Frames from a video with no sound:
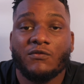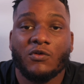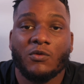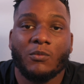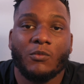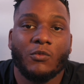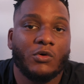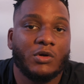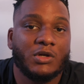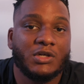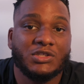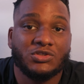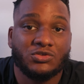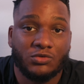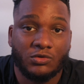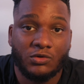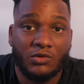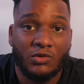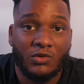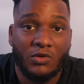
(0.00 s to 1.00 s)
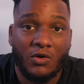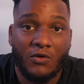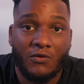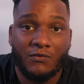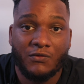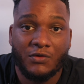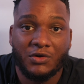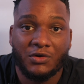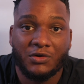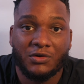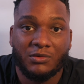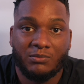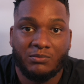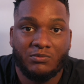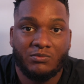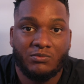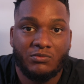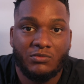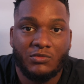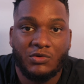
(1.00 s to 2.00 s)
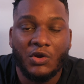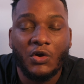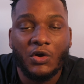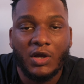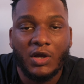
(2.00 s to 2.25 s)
for more control over your